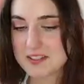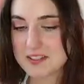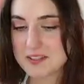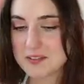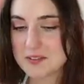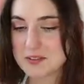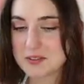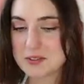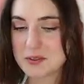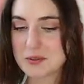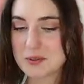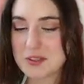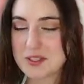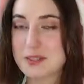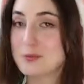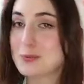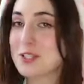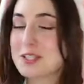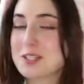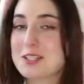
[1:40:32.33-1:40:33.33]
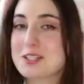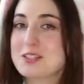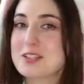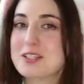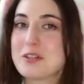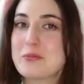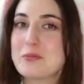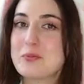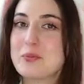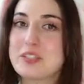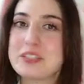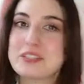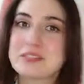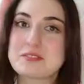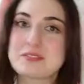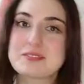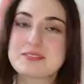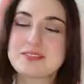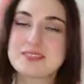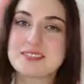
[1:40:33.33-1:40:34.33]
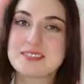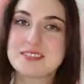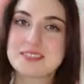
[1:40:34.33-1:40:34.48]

Oh no, the what could have been.